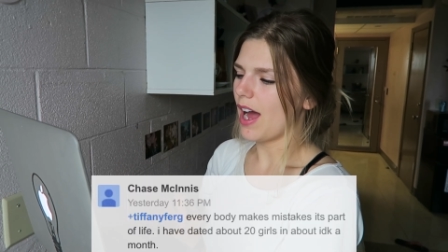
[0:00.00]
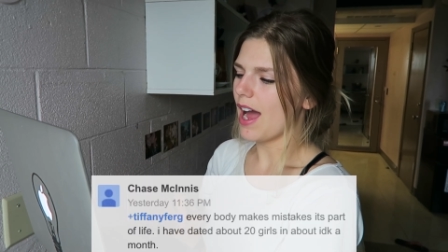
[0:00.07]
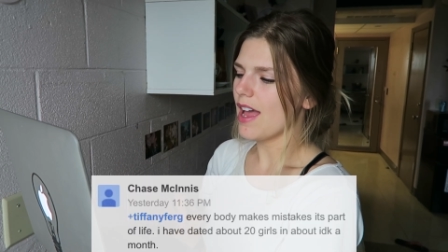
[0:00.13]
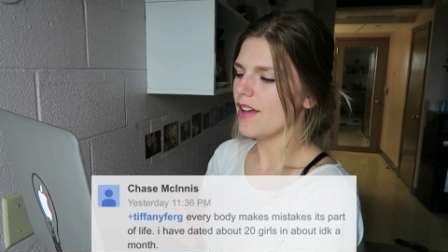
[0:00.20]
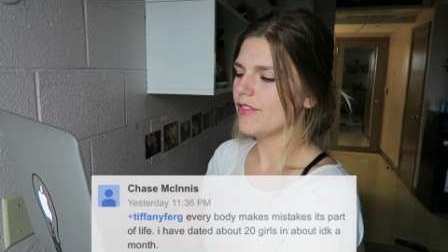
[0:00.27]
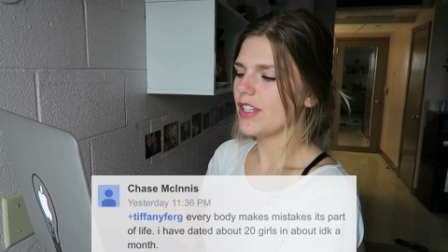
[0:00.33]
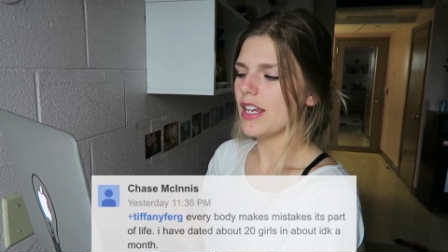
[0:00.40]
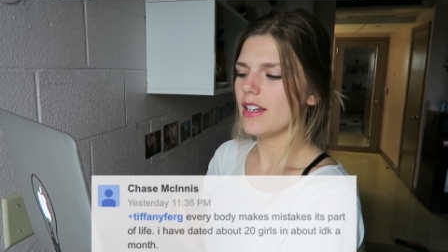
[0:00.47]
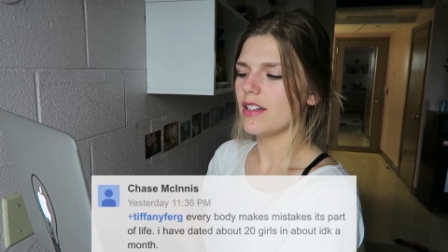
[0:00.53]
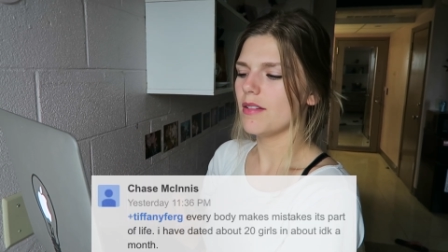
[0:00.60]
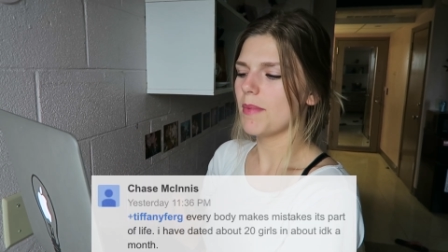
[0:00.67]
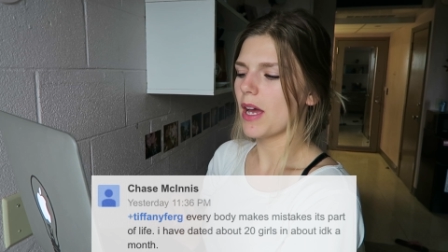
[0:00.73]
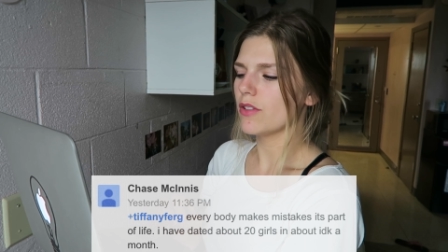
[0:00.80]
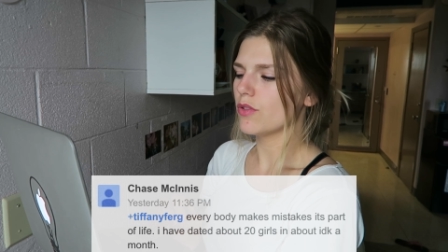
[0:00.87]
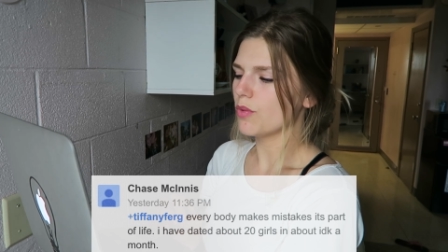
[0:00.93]
I have dated
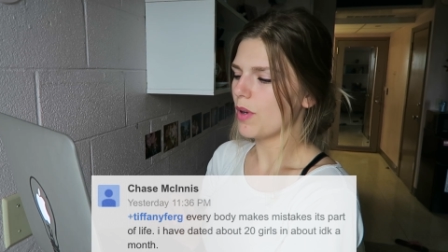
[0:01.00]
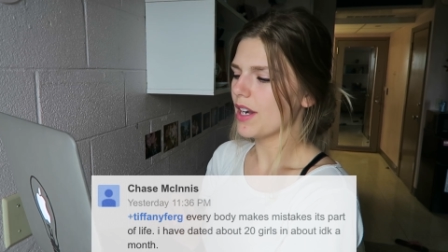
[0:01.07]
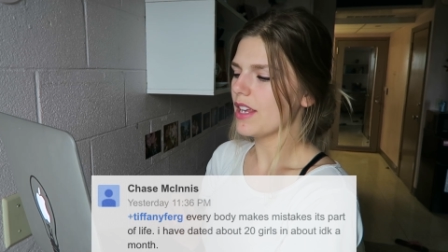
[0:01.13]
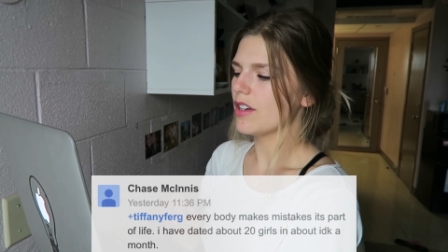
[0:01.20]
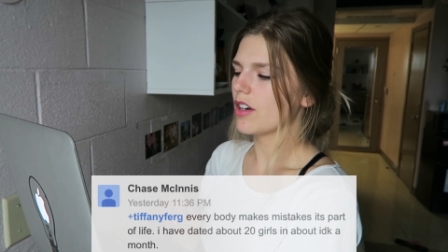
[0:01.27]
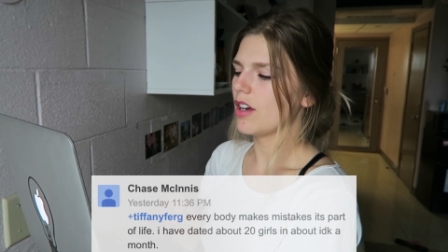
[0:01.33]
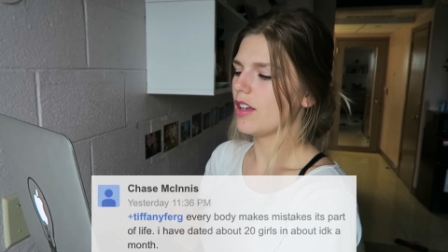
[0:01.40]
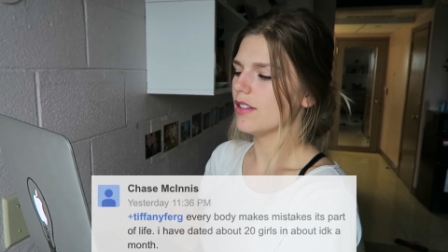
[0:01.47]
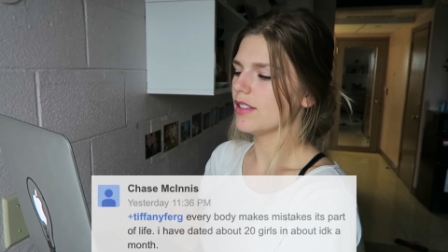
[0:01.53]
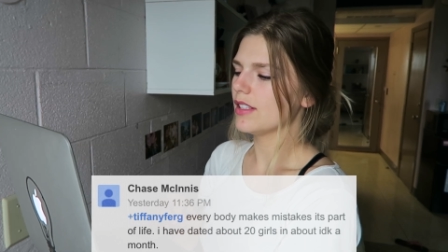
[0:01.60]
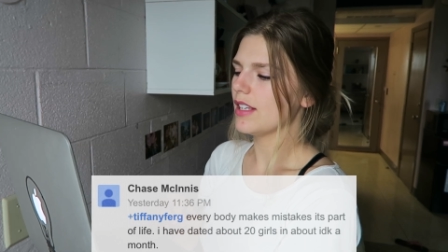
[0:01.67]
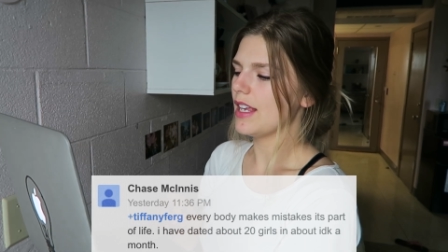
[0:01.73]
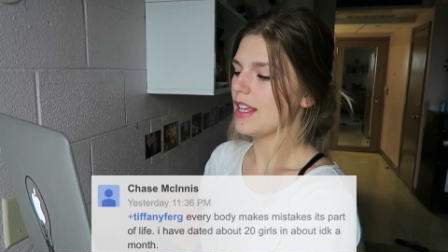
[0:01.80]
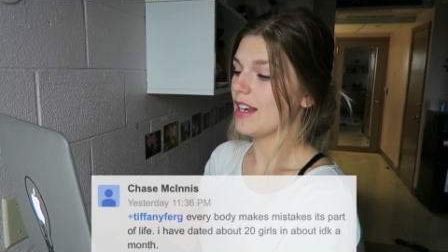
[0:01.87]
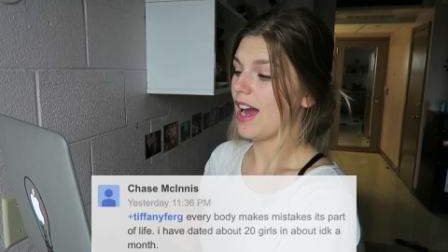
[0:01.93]
about twenty
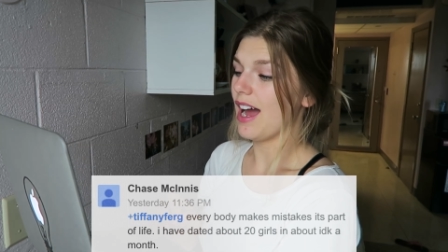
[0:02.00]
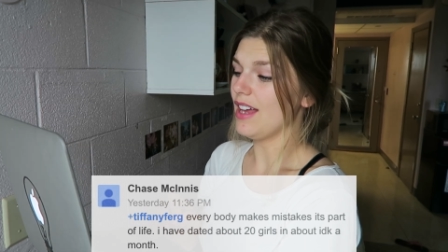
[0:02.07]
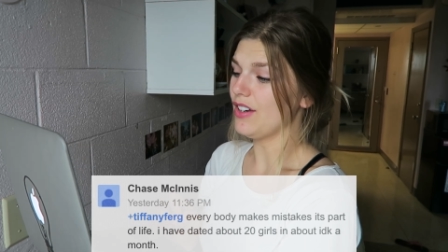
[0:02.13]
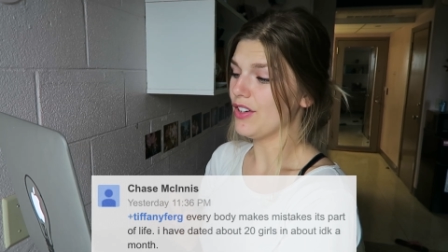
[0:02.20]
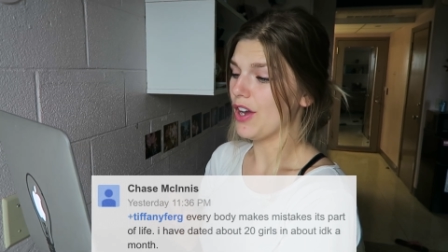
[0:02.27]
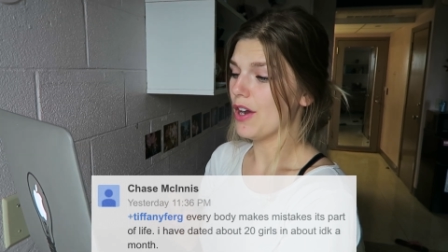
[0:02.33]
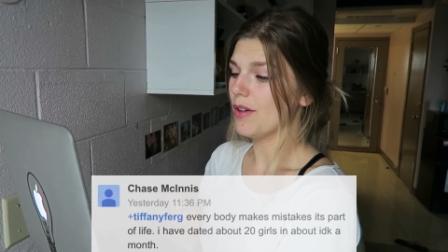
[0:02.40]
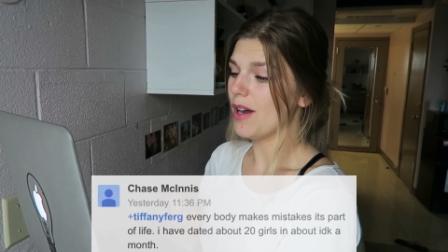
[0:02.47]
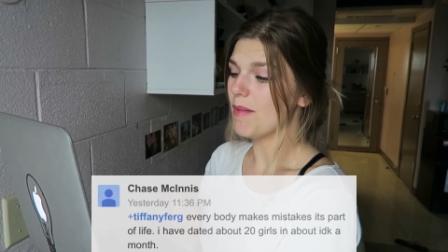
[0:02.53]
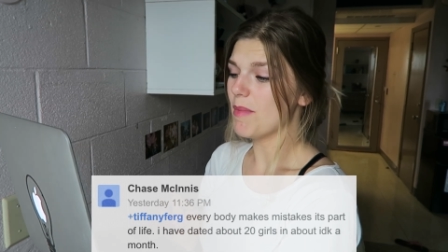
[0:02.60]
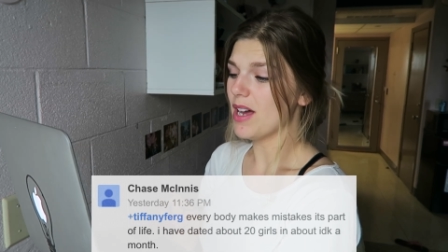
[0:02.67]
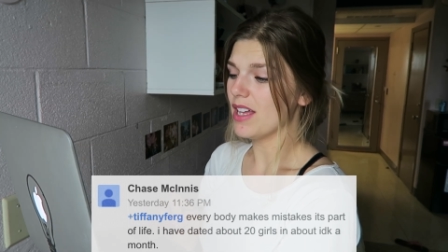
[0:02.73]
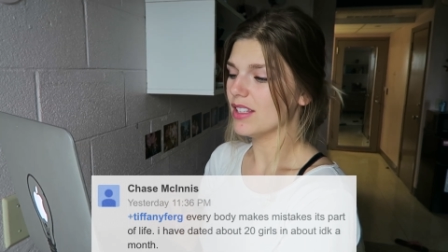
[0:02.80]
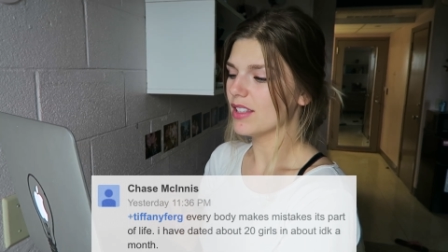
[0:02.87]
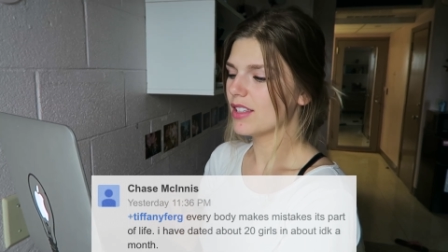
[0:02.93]
girls in, I don't know, a
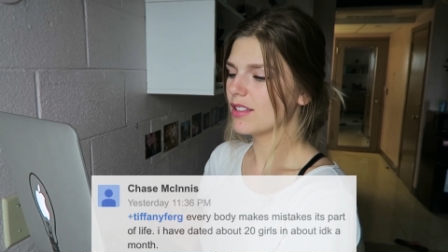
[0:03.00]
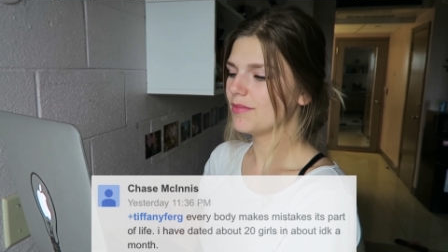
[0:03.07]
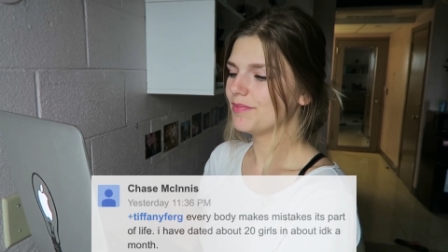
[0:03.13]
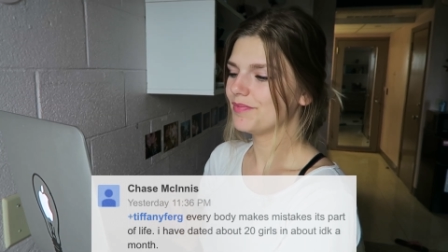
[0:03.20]
month.